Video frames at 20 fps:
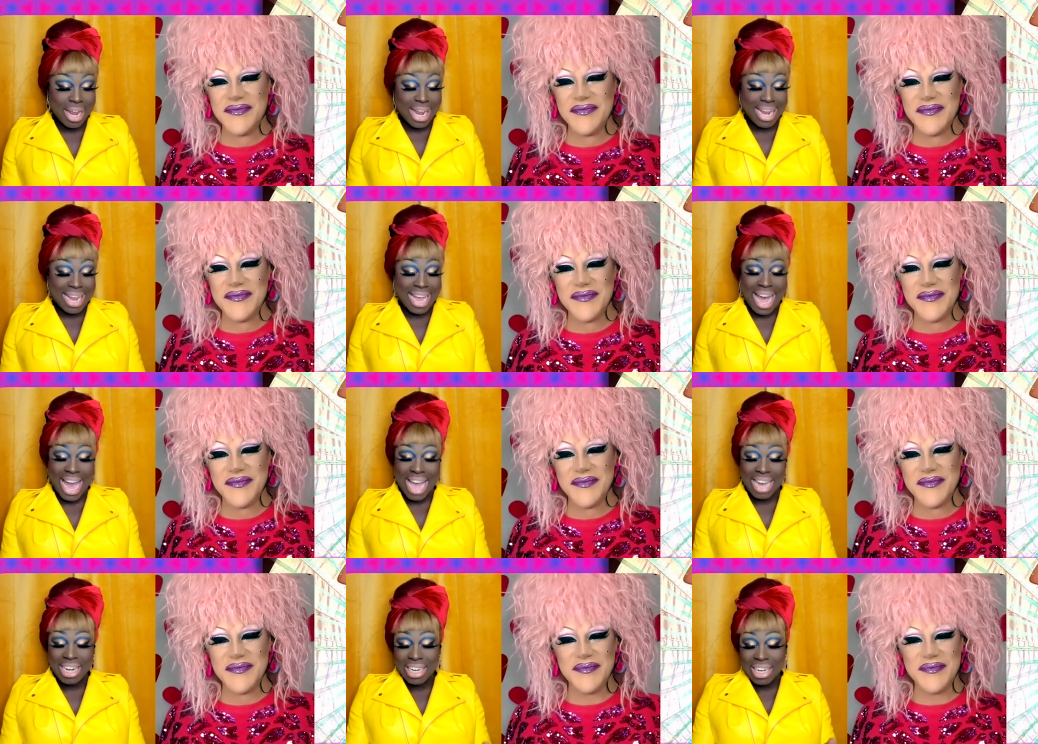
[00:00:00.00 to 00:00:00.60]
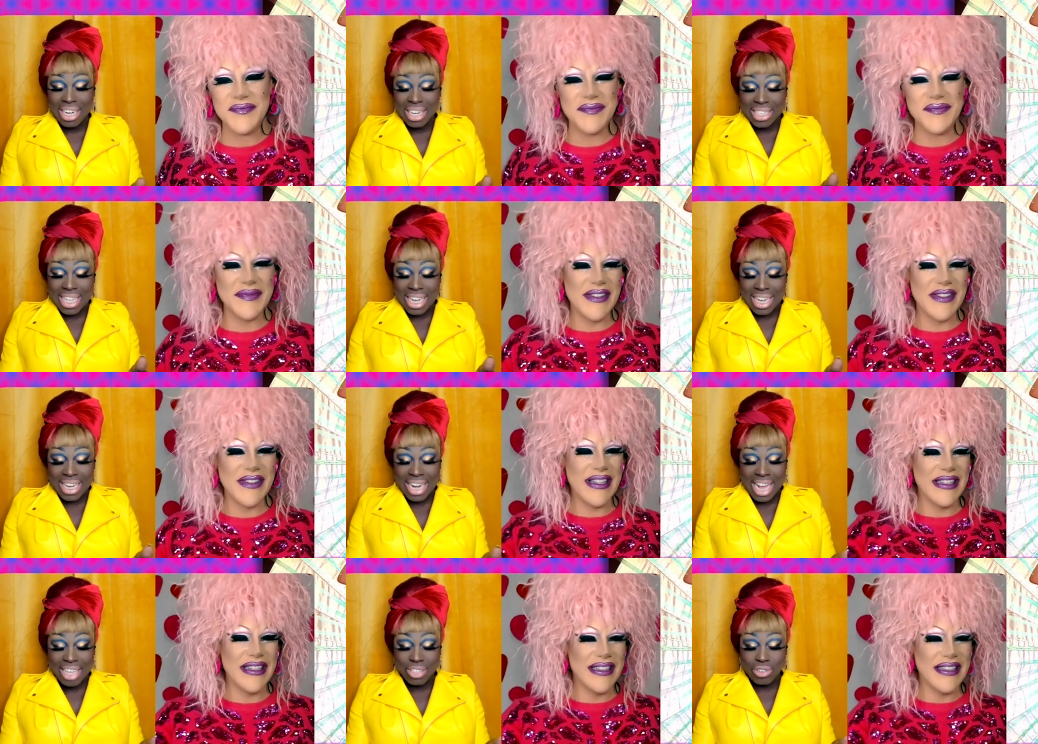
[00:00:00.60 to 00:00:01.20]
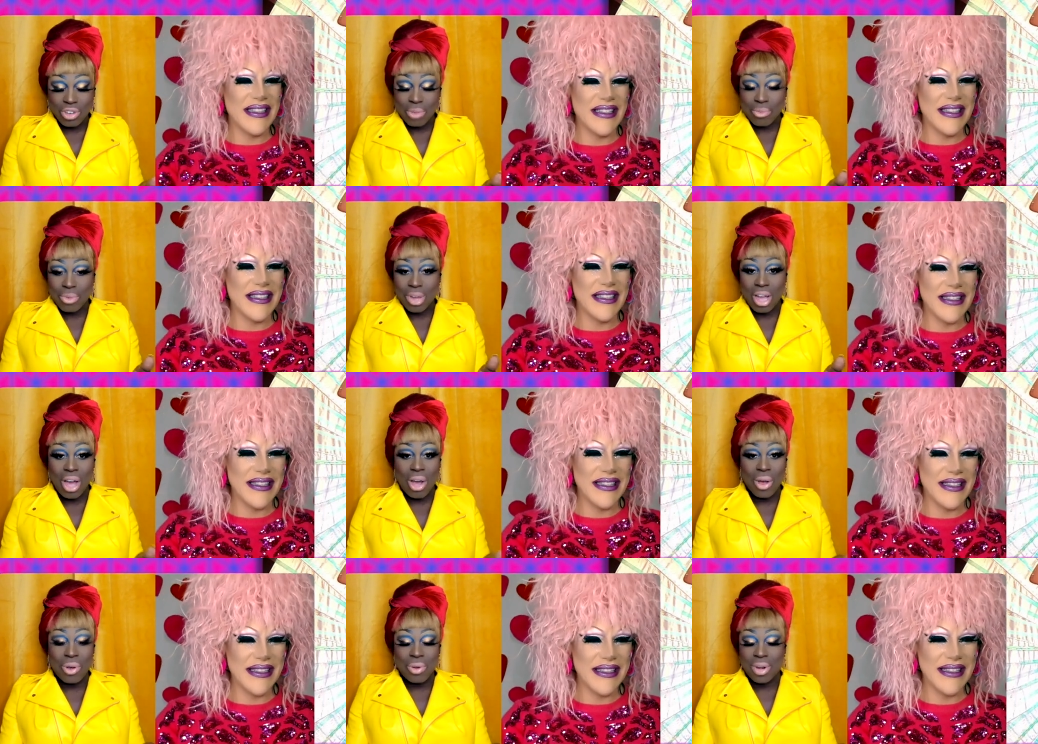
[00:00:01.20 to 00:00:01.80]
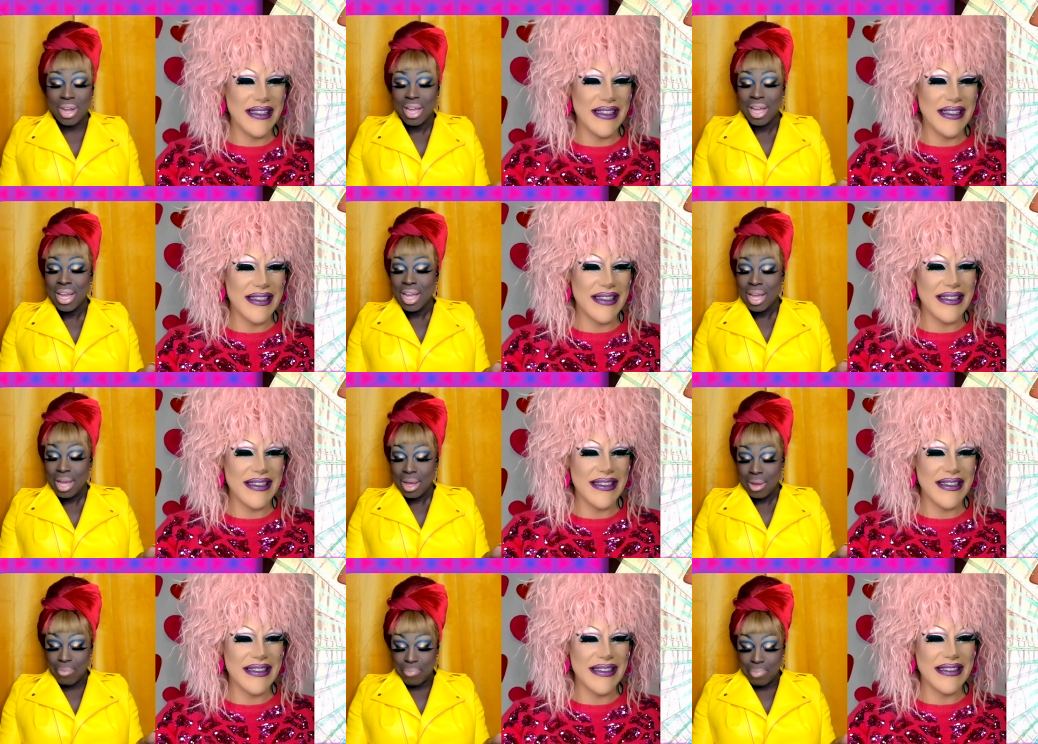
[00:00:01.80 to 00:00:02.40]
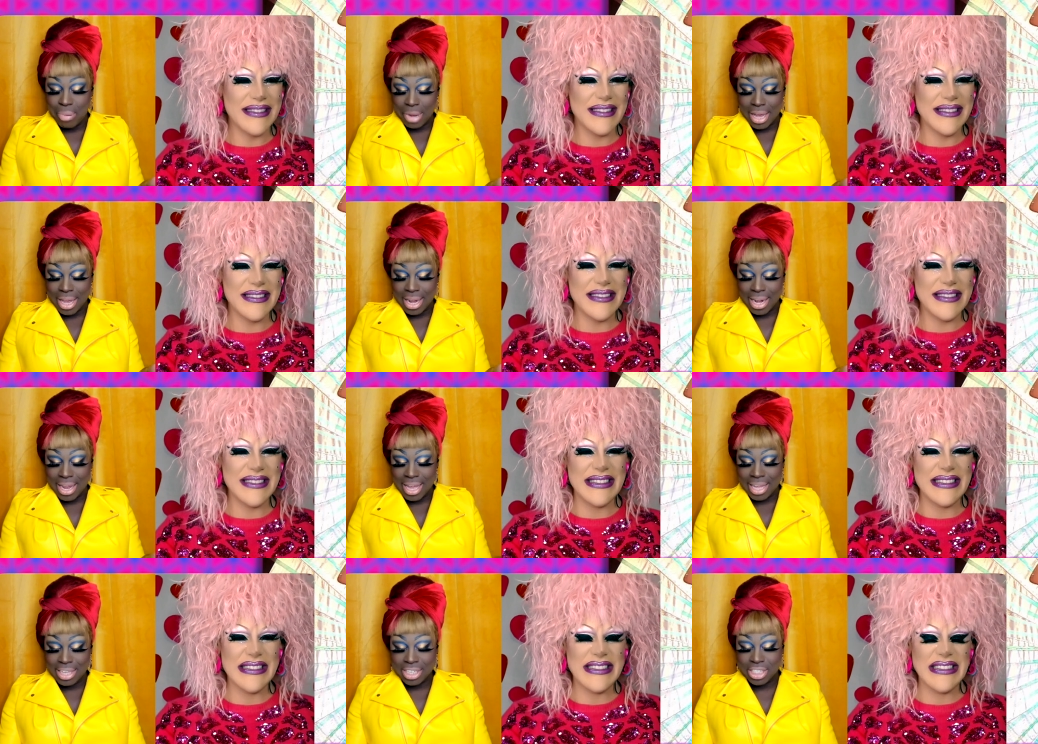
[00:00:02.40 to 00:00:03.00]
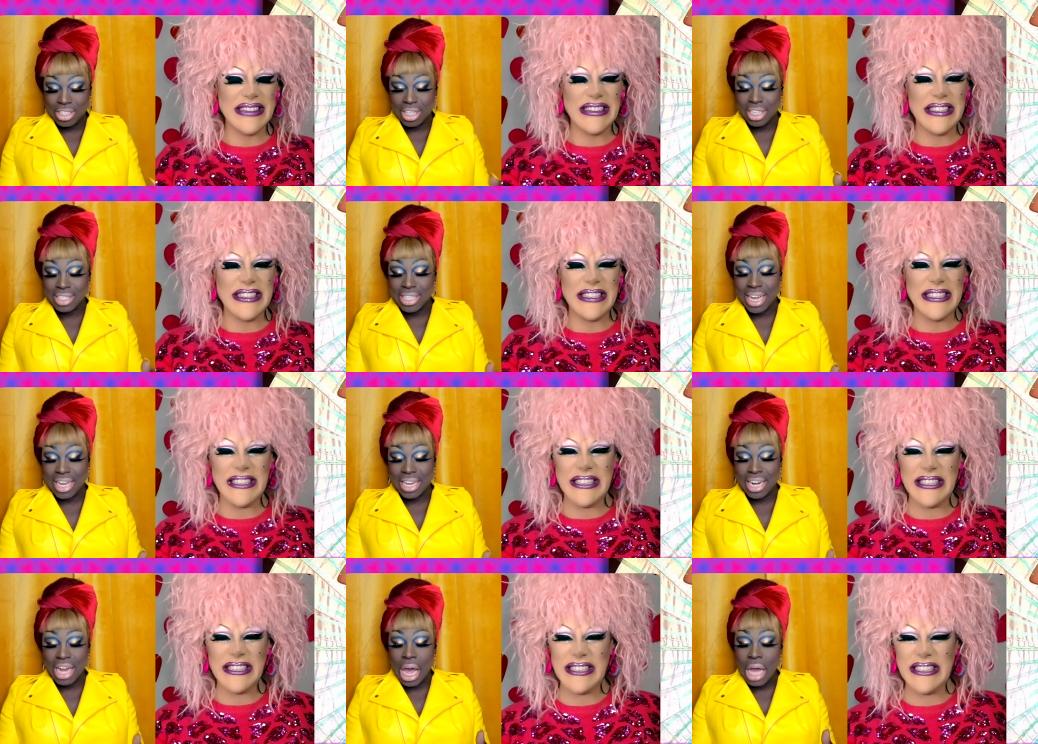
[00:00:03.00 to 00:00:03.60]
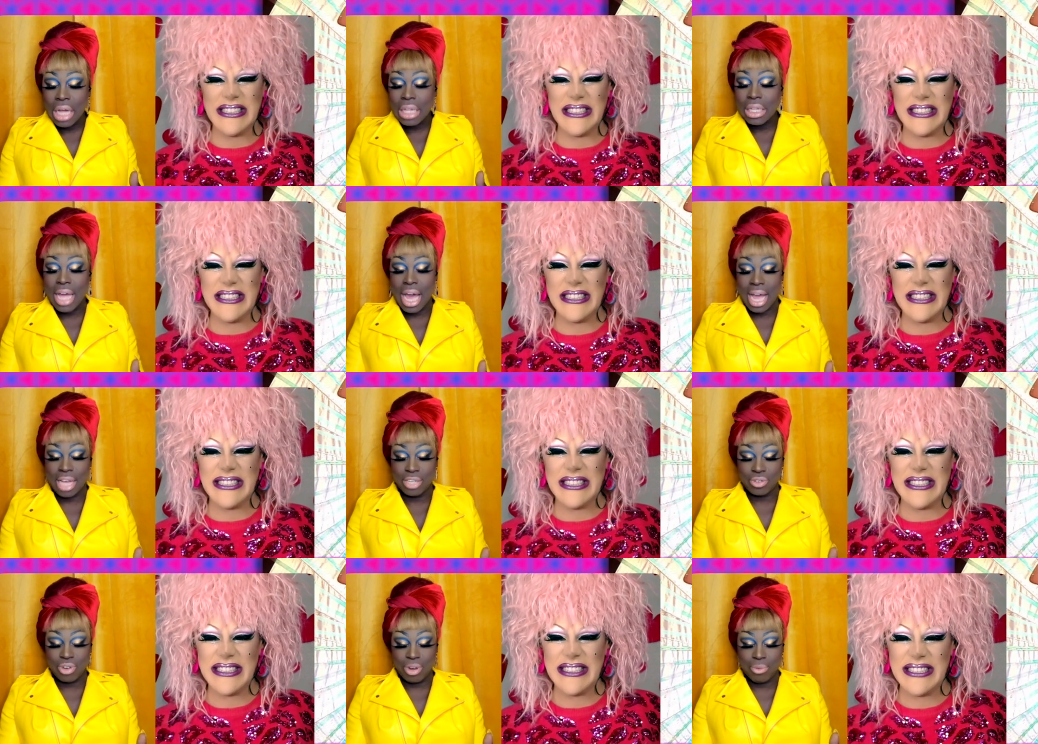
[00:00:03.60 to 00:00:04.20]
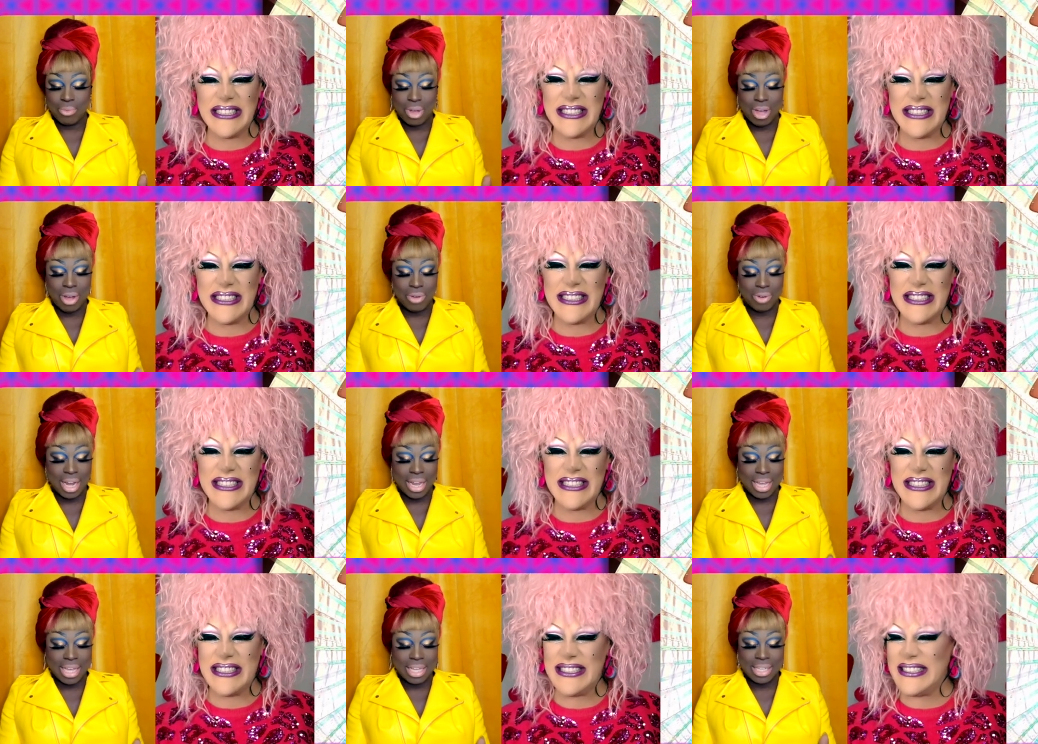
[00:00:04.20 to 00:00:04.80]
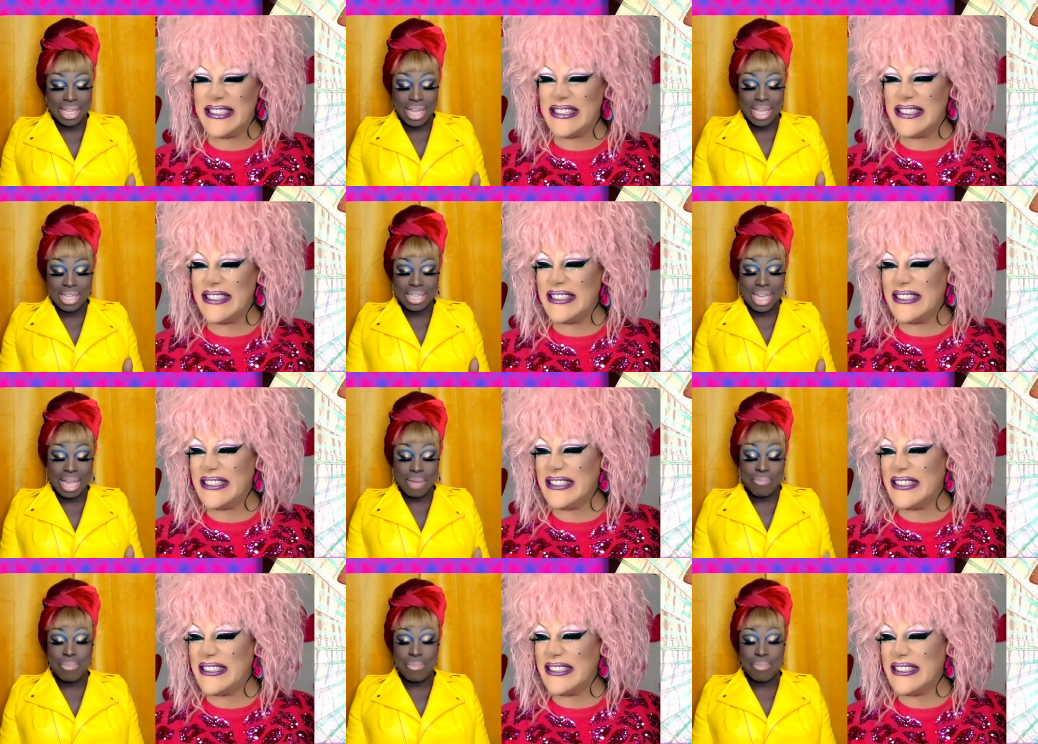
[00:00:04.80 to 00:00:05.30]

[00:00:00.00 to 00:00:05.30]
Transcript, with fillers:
Speaker 1: it kind of looks like an ice cream cone, but it just looks like an ugly ice cream cone. Like, it's